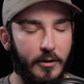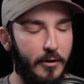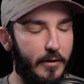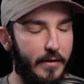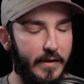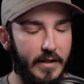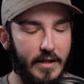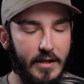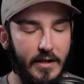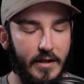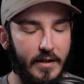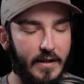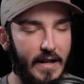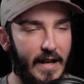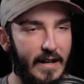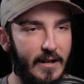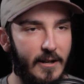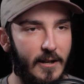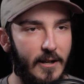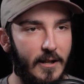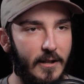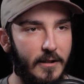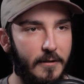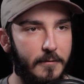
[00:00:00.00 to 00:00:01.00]
or the
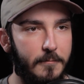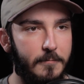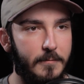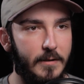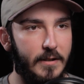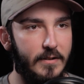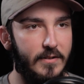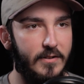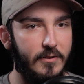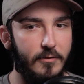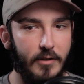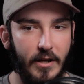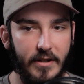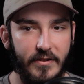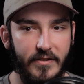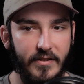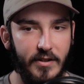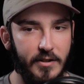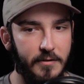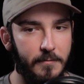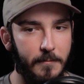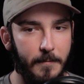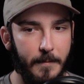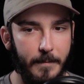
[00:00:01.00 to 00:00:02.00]
editing is
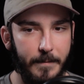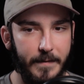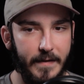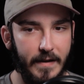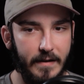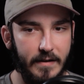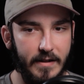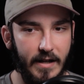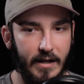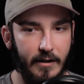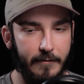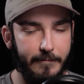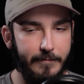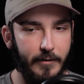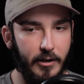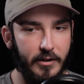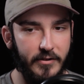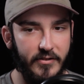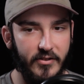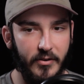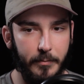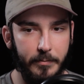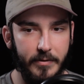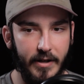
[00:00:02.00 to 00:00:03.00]
crazy and kind of
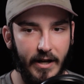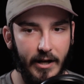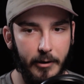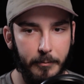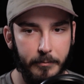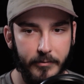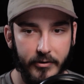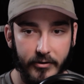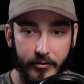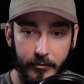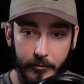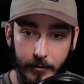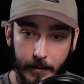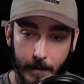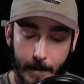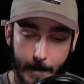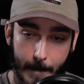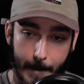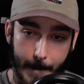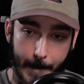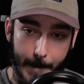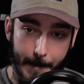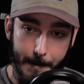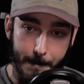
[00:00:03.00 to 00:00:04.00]
fun sometimes.
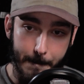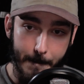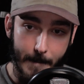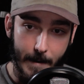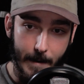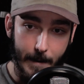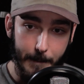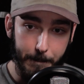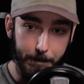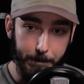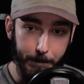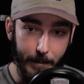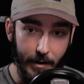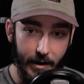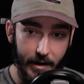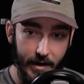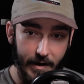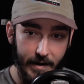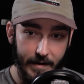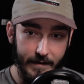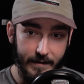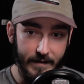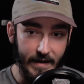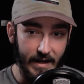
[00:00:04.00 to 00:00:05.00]

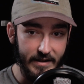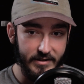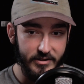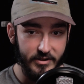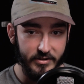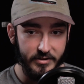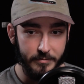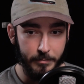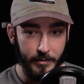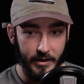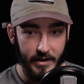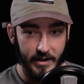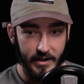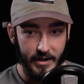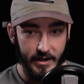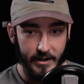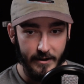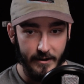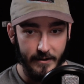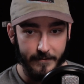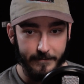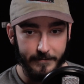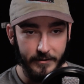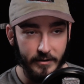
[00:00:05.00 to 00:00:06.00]
But that's just
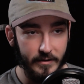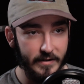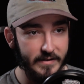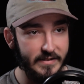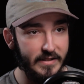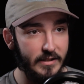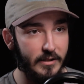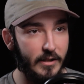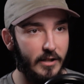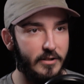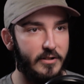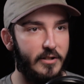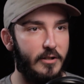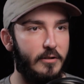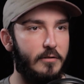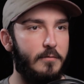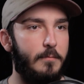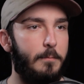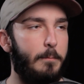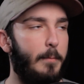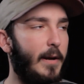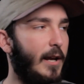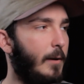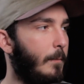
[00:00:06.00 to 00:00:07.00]
my feelings in a nutshell.
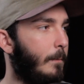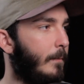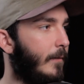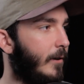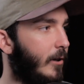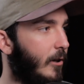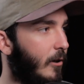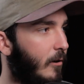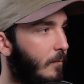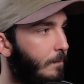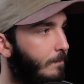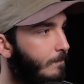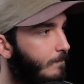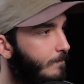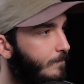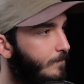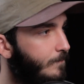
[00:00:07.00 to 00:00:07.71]
Bam, there you go.